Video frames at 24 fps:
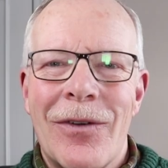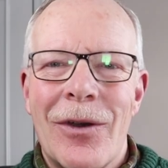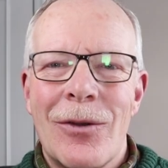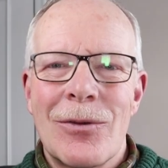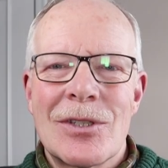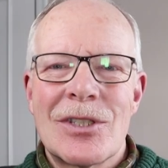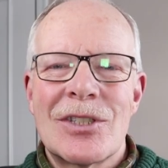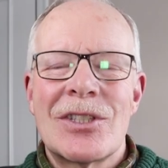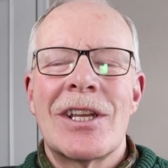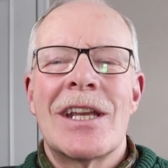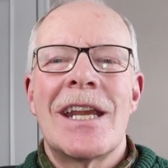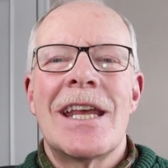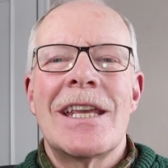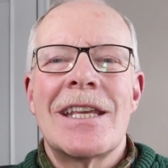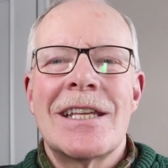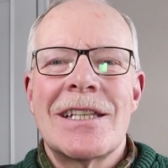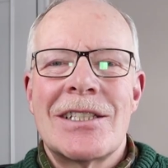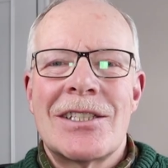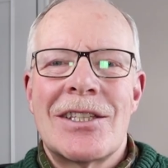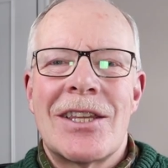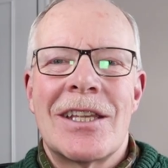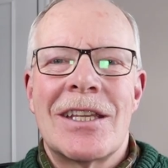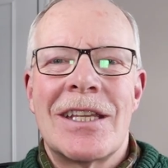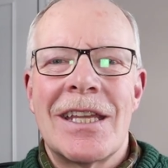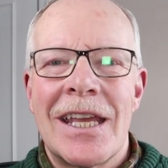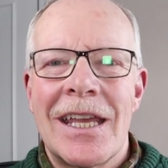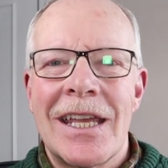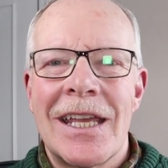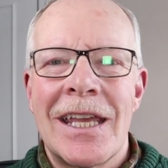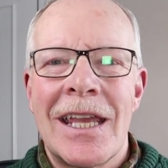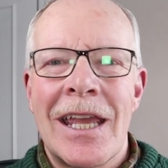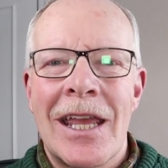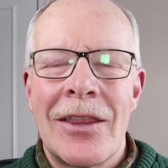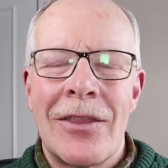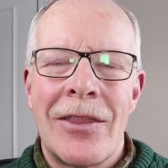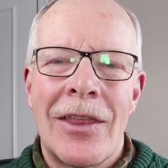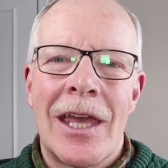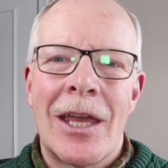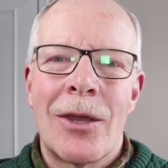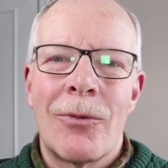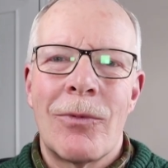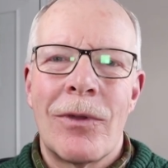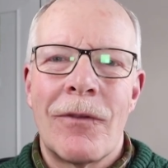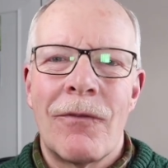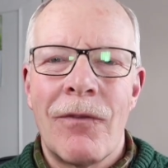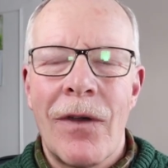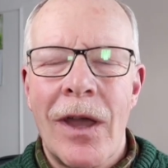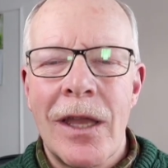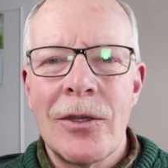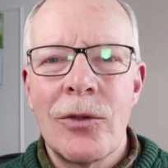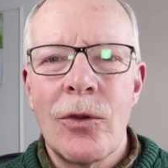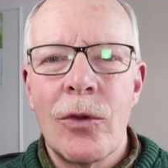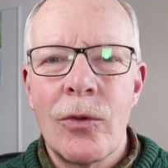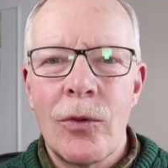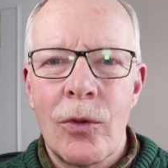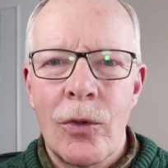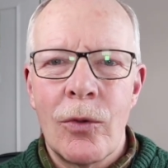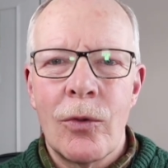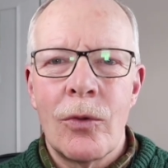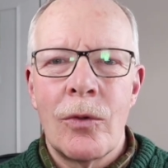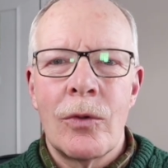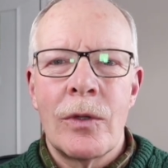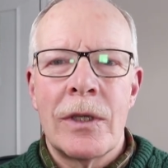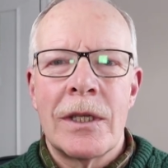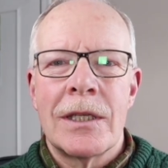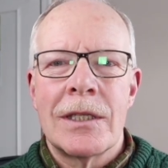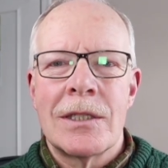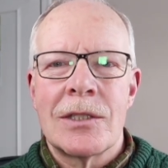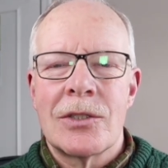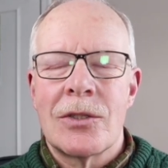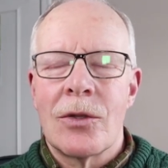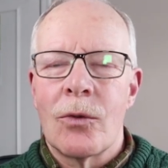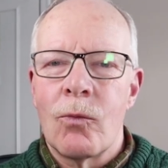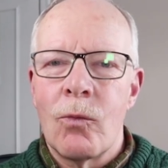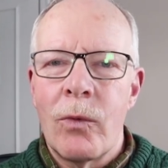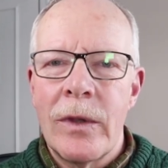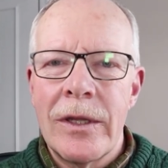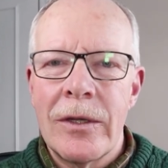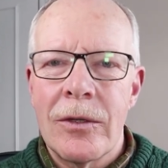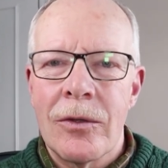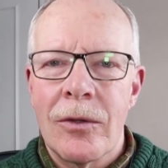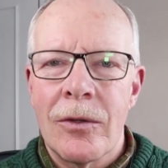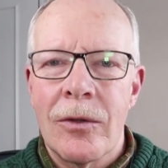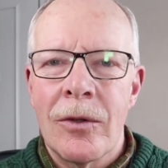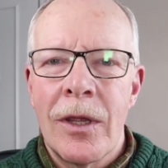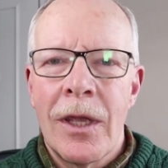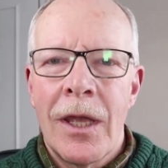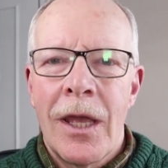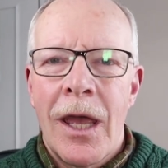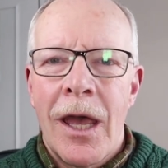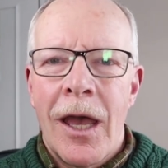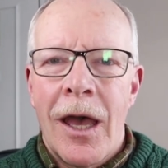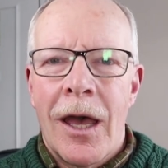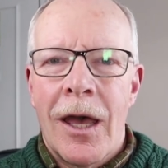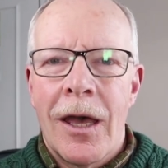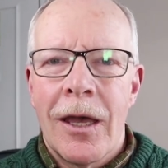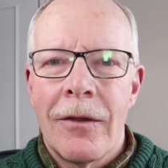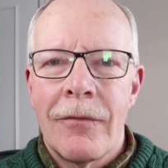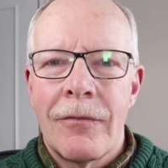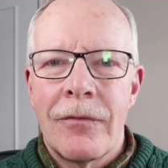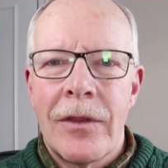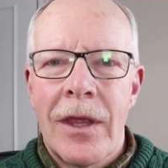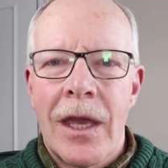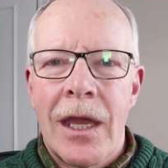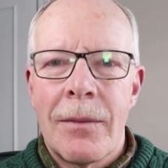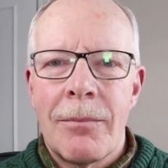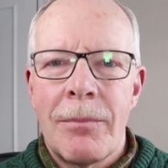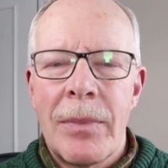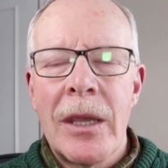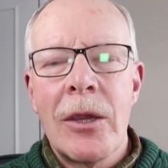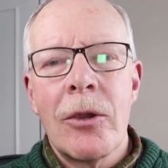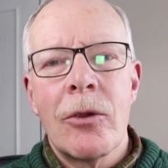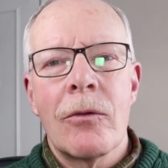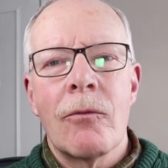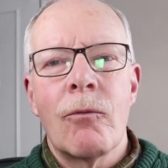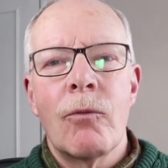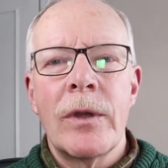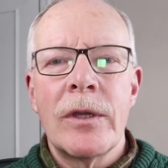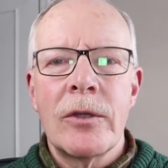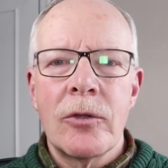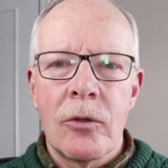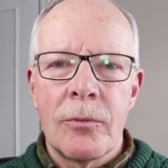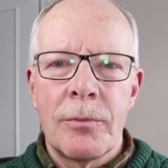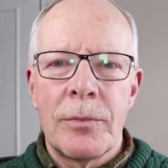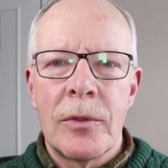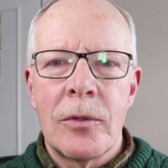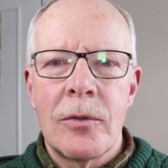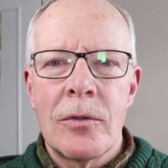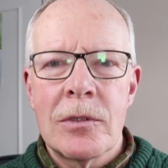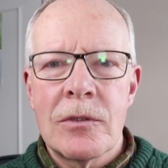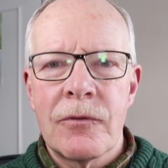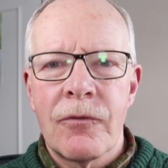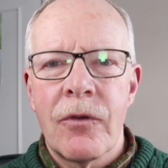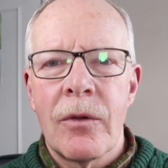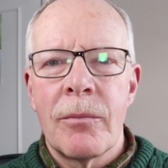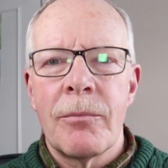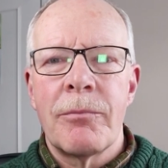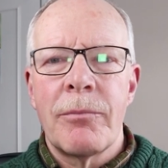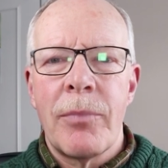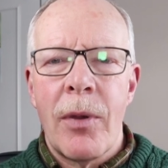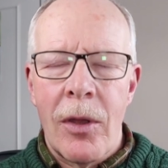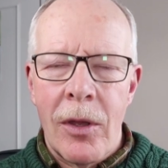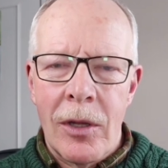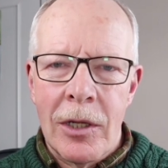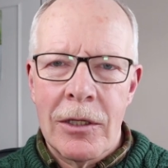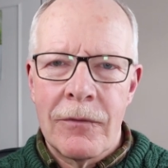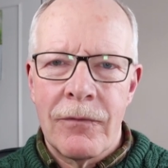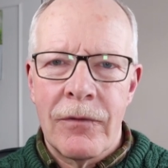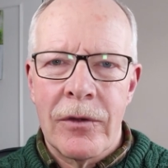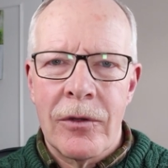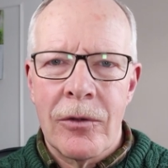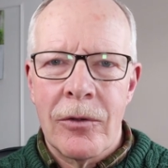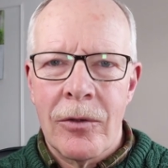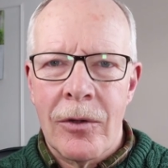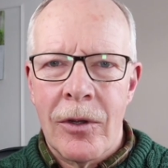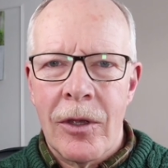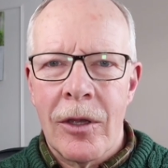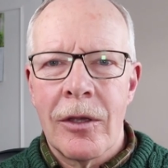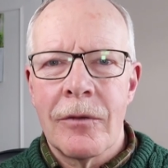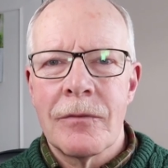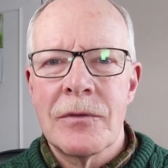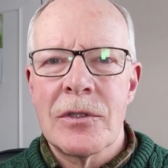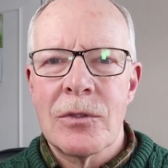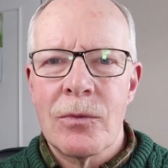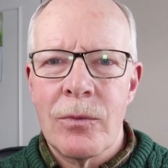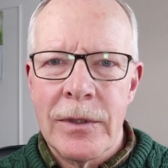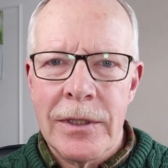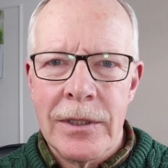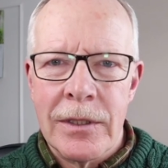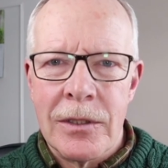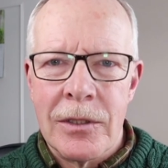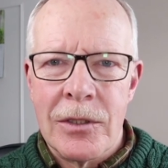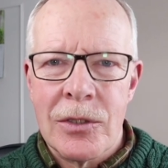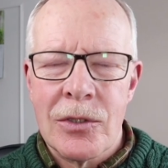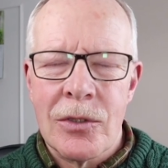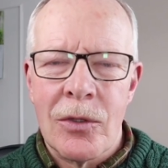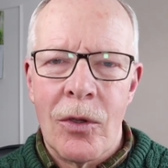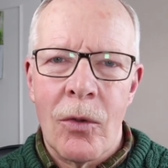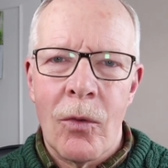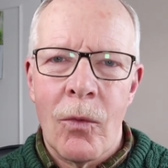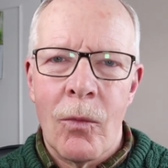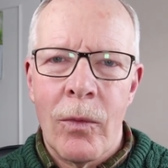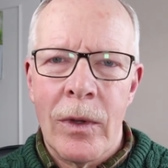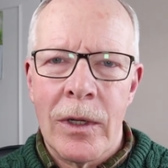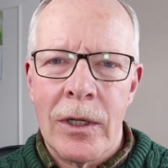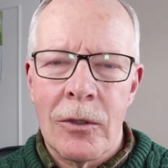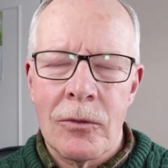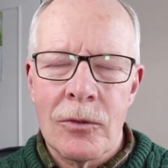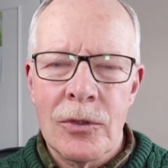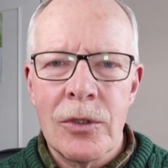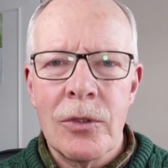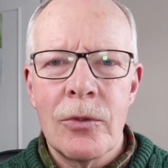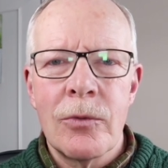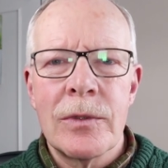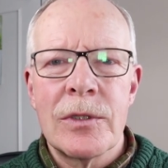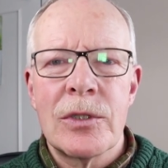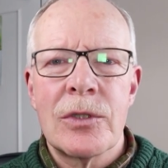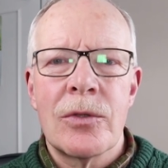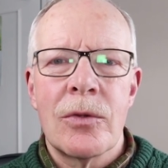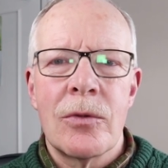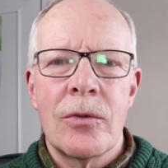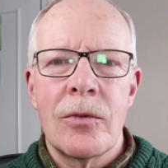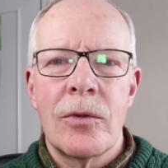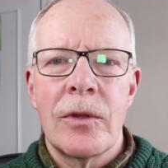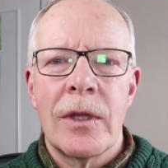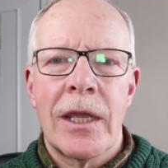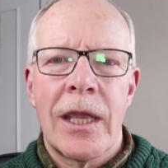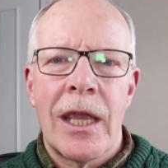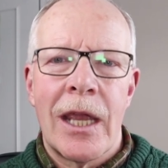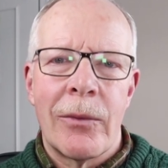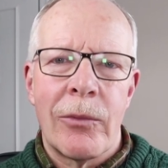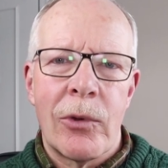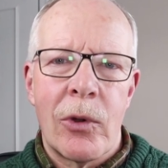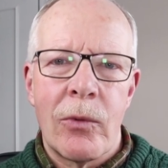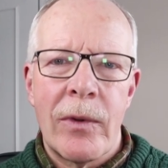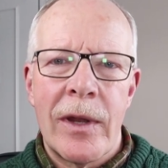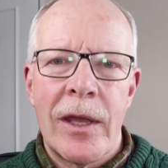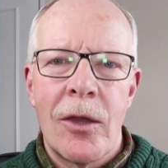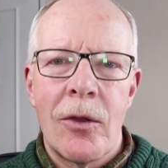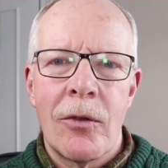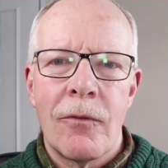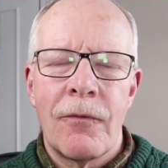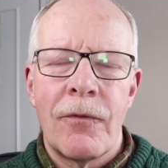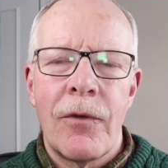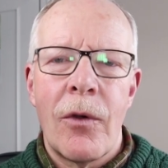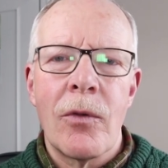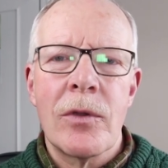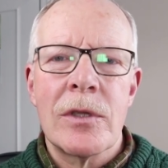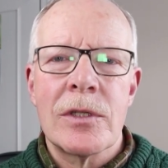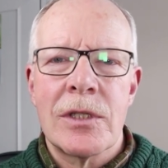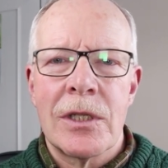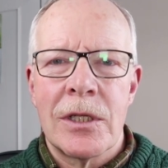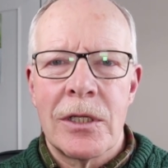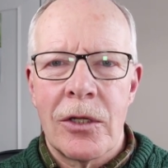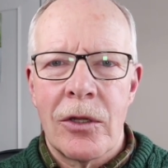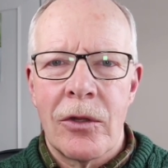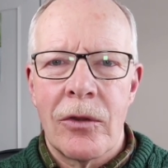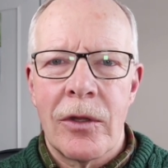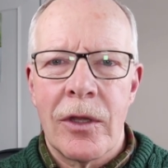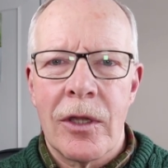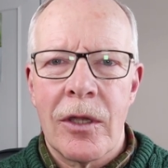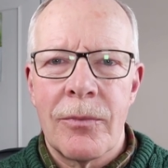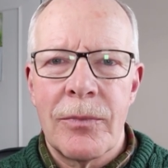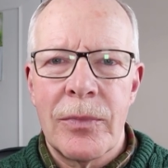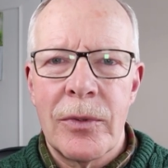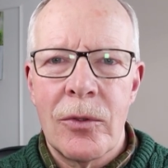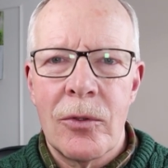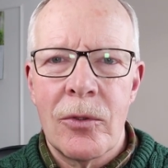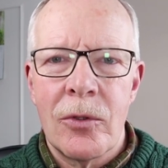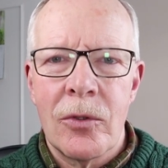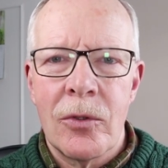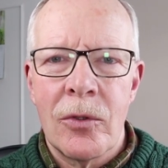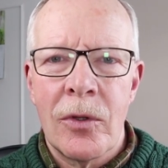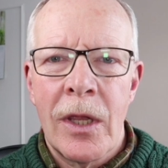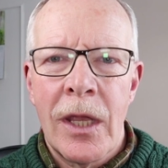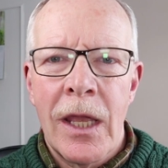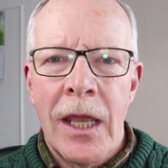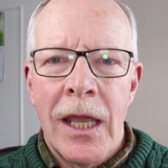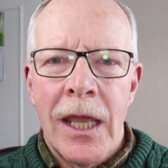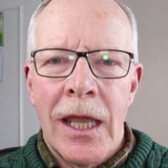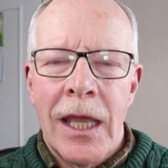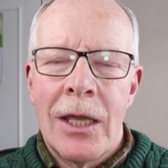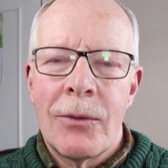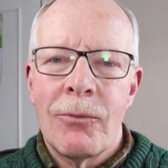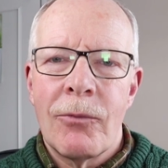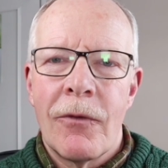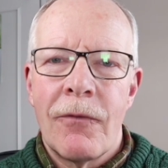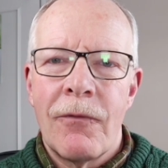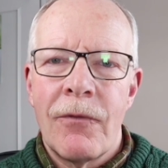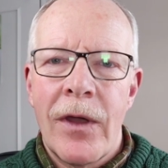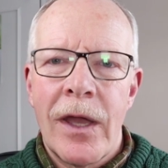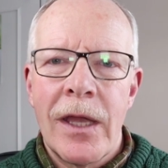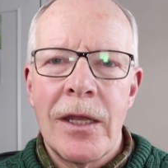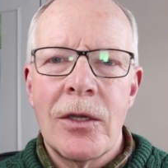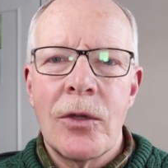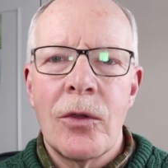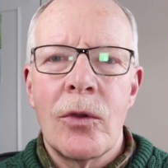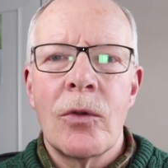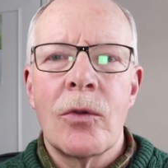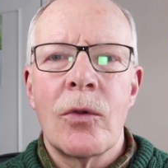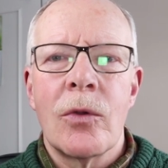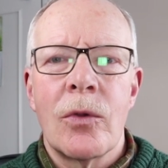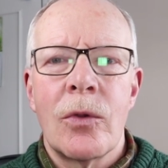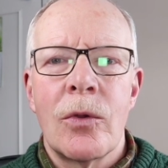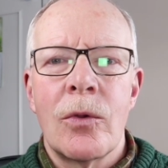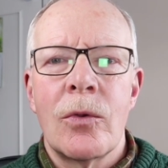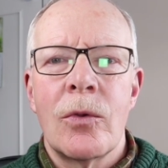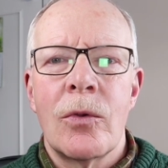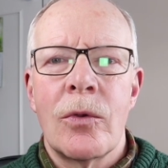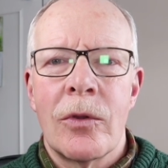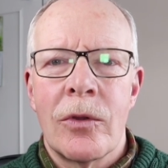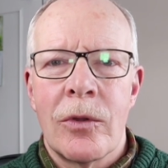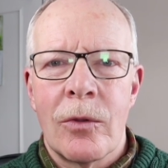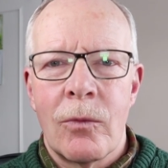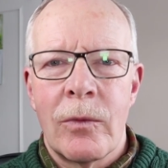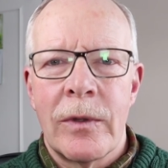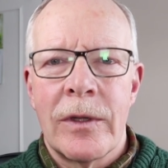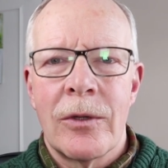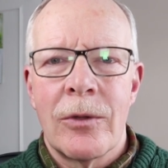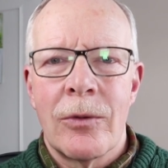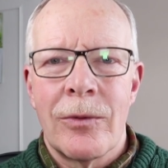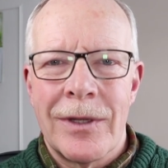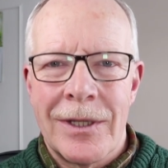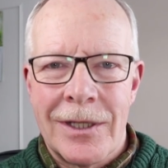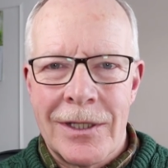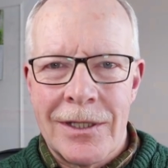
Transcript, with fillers: folks, today is the day that we find out who is the winner of that pair of winter boots from Polyver of Sweden. So what I'll do is turn the camera around, focus it on the computer, and we'll find out who the winner